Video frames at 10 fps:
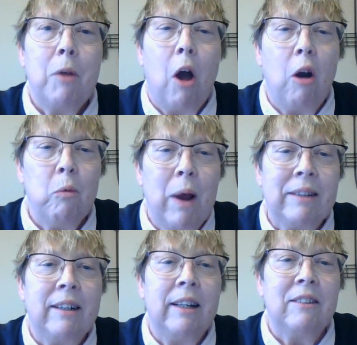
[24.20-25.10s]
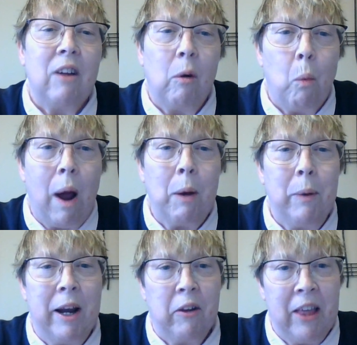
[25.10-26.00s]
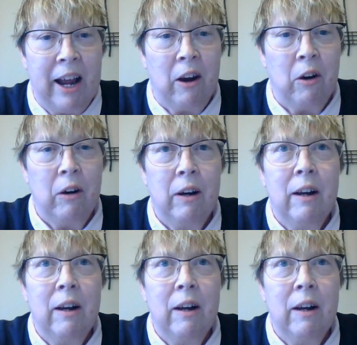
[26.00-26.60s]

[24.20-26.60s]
Our residents are why we are there.